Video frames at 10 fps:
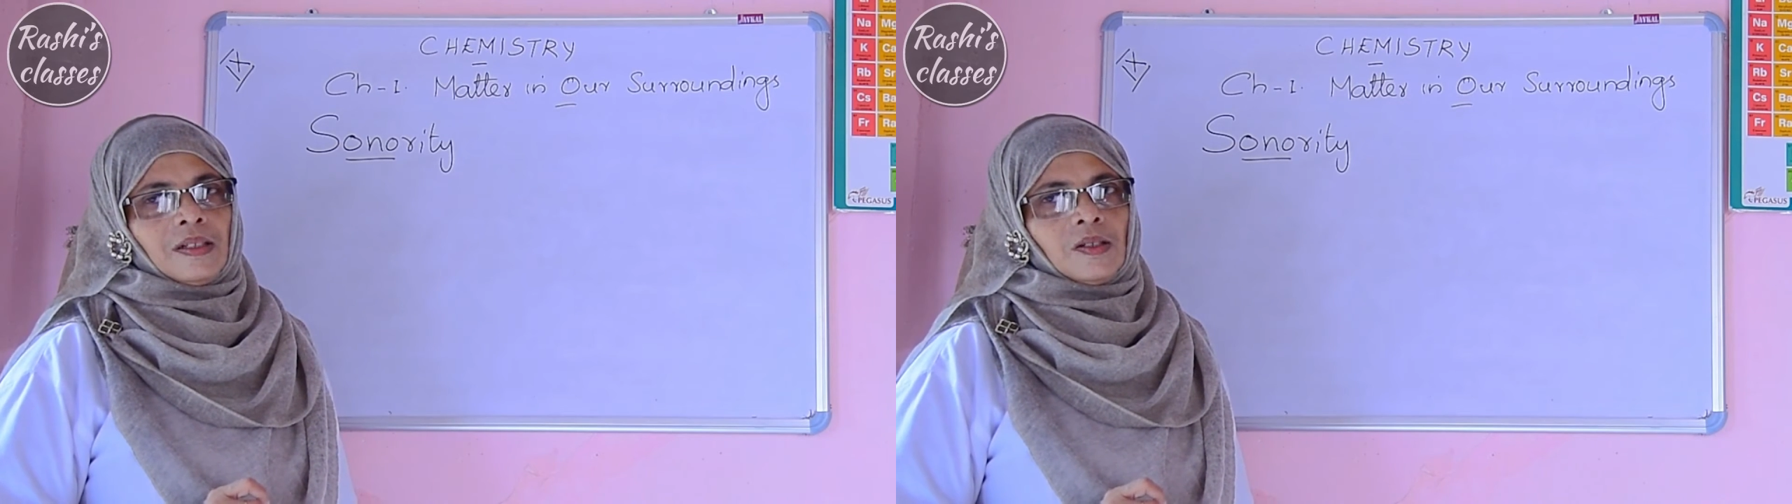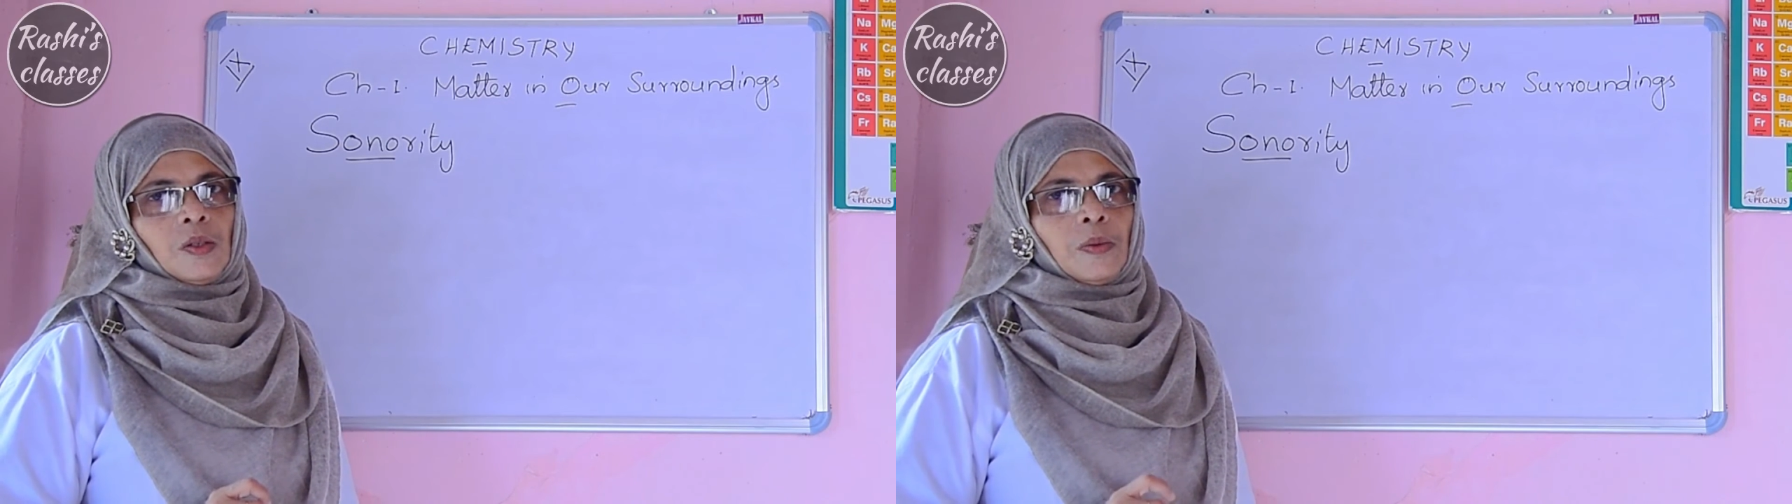
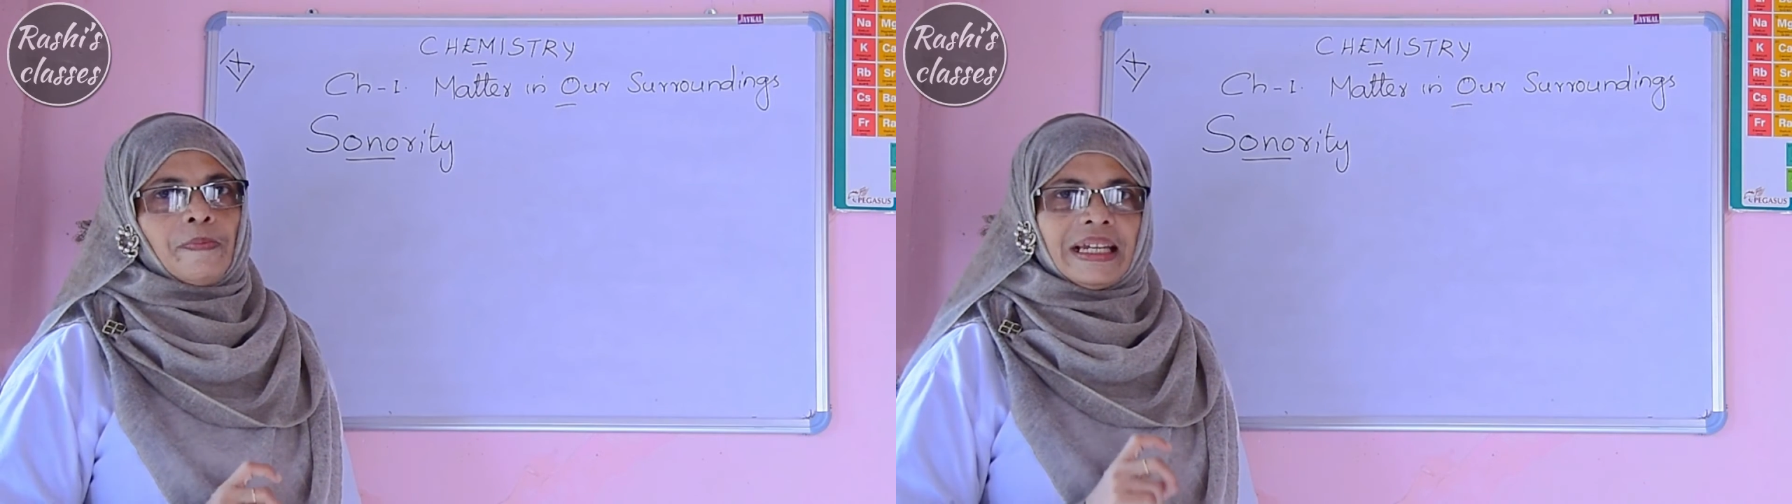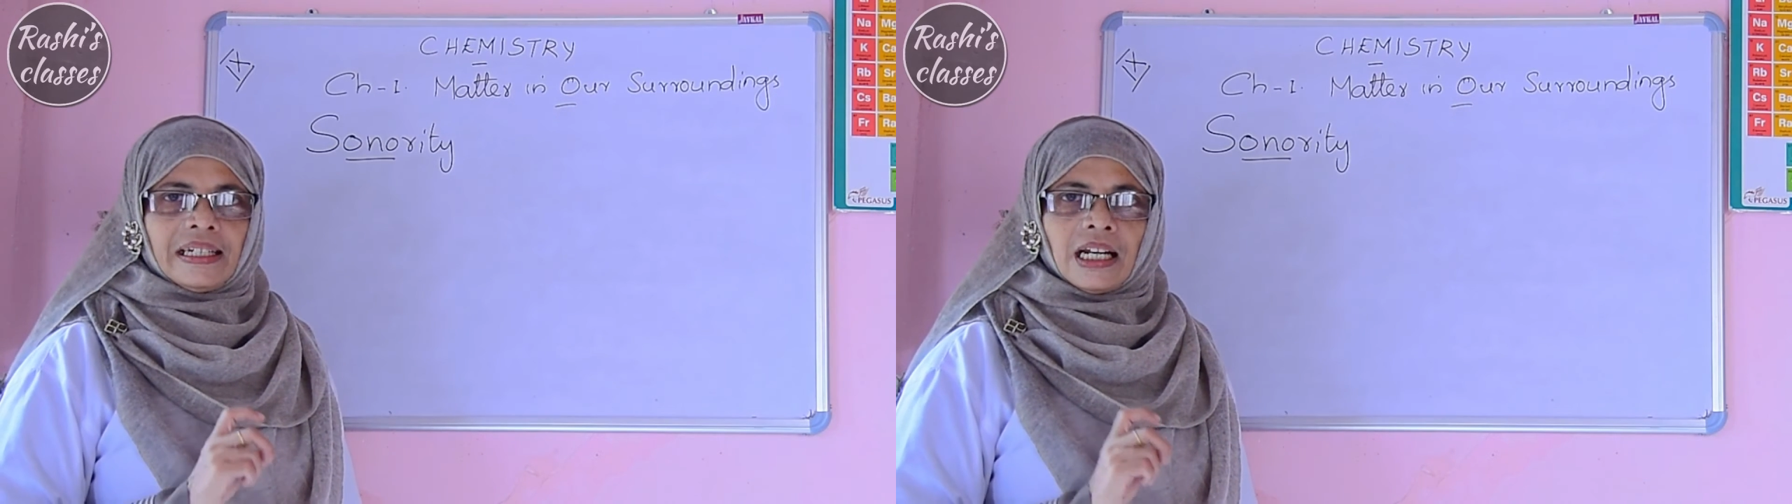So
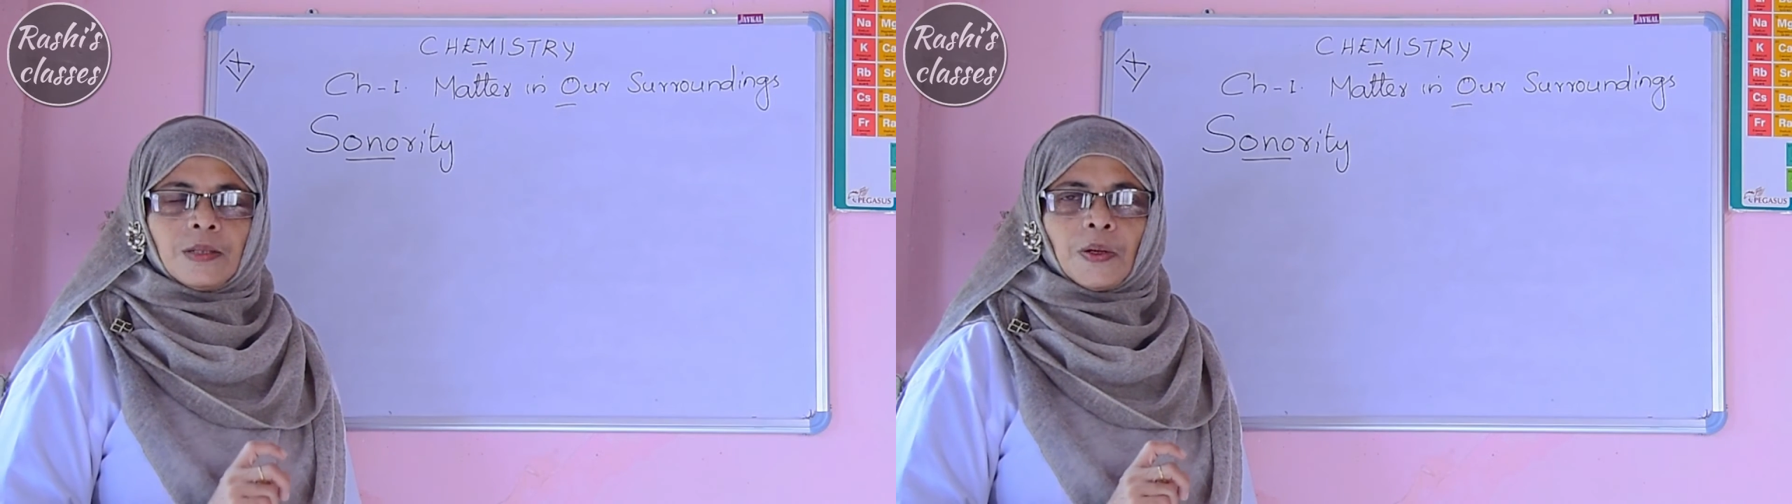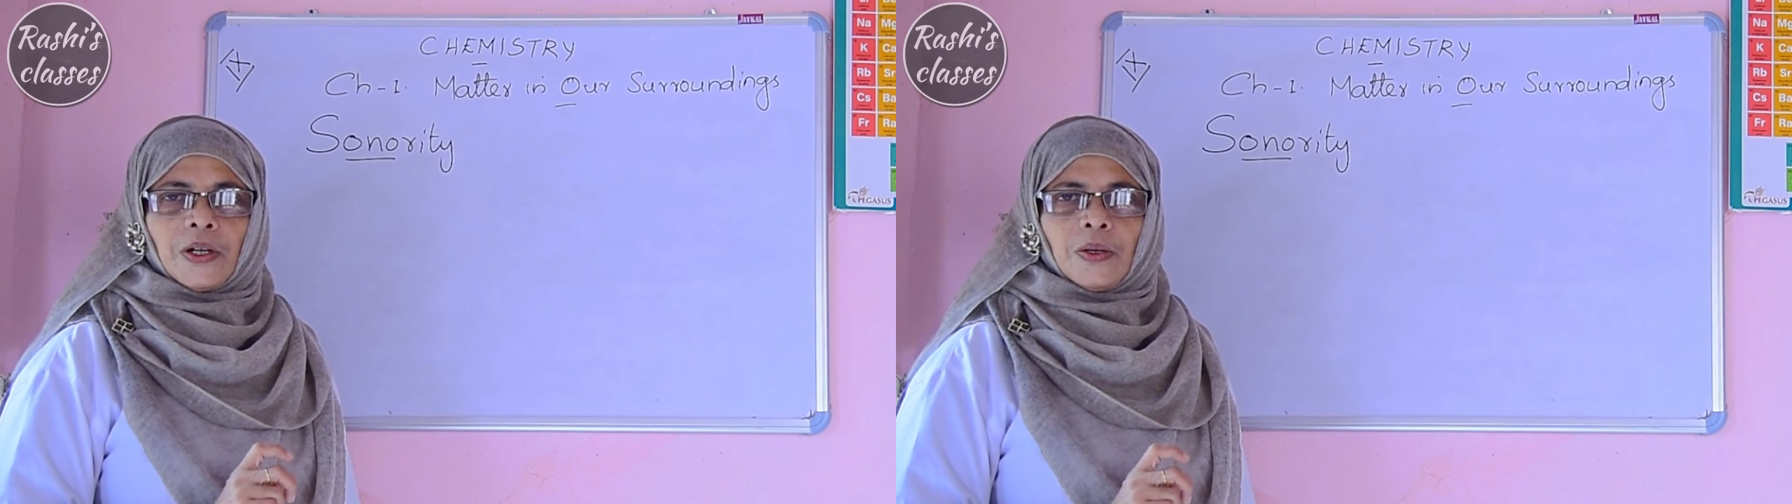metals
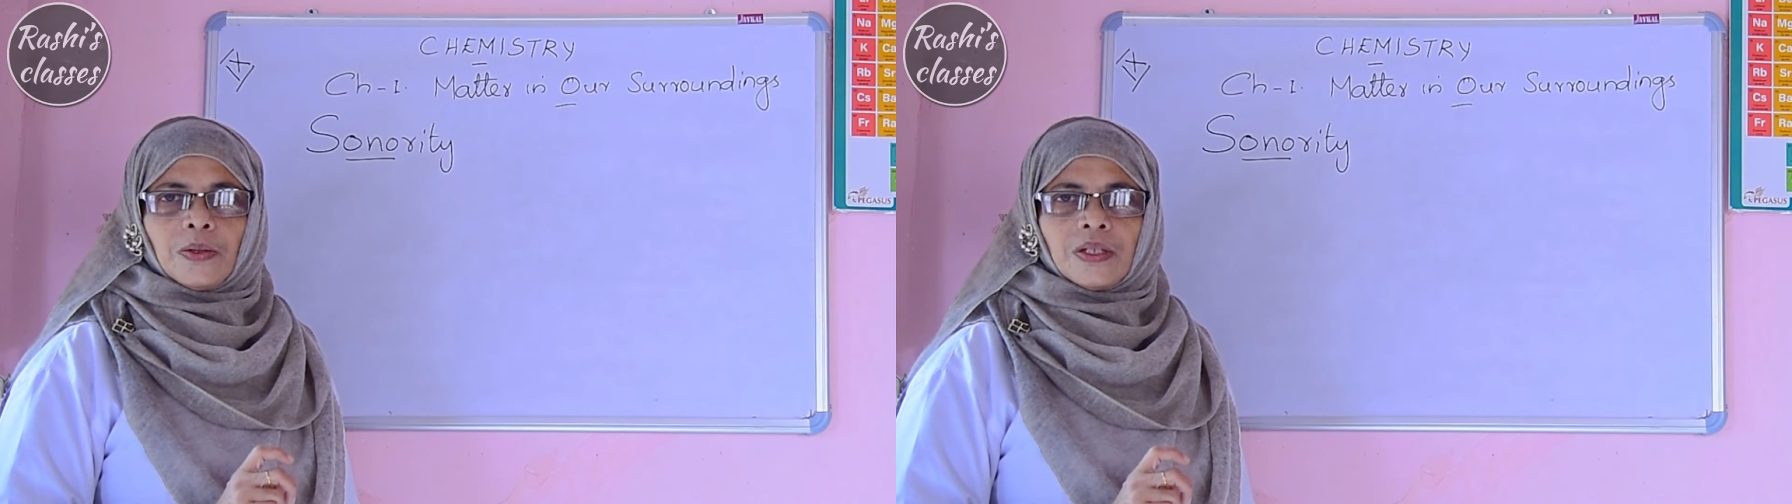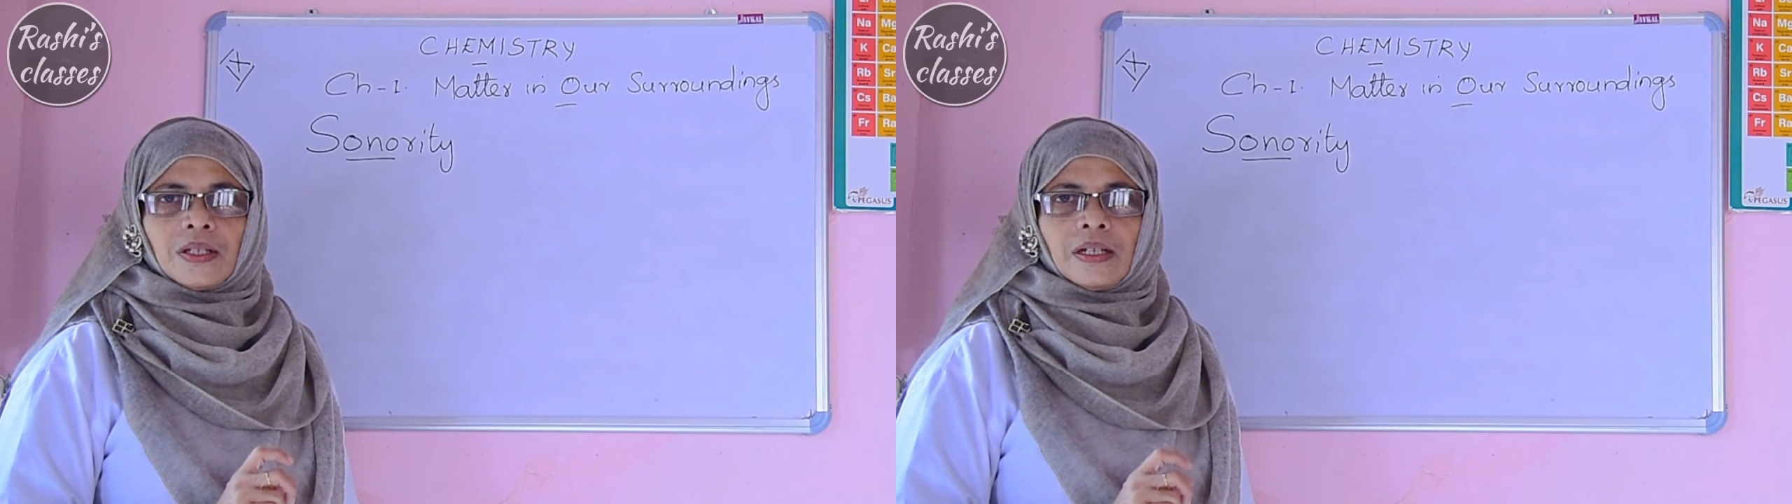
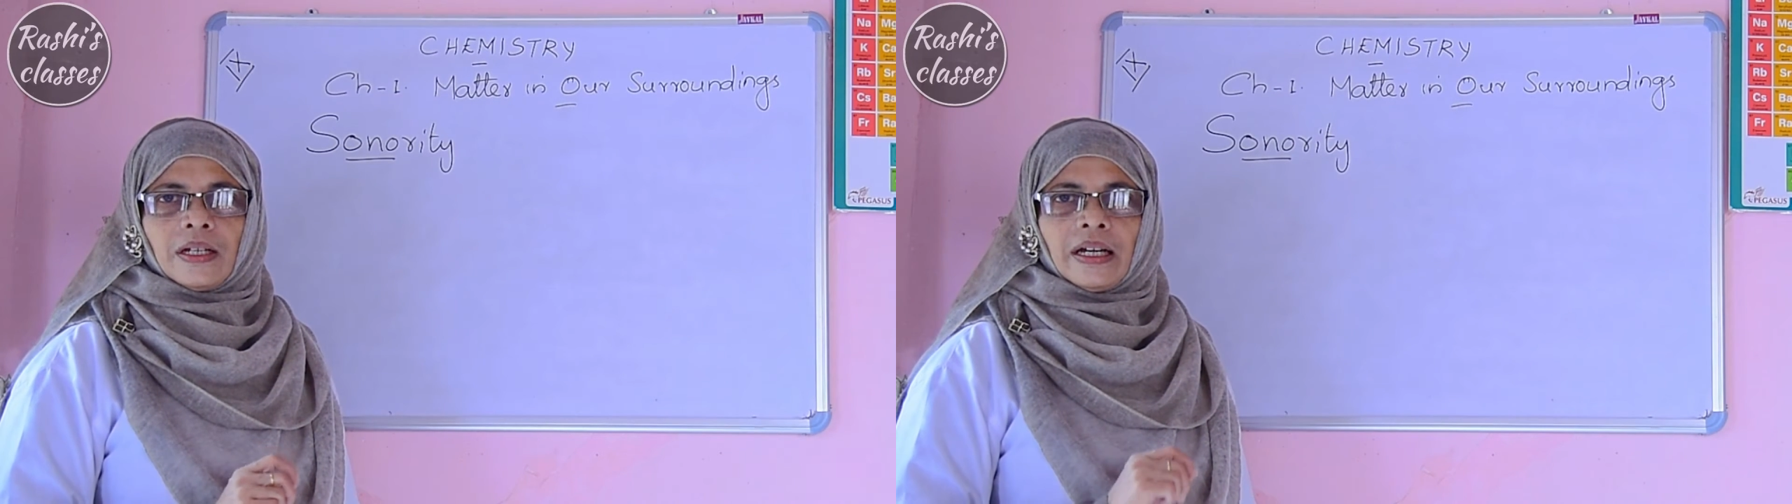produce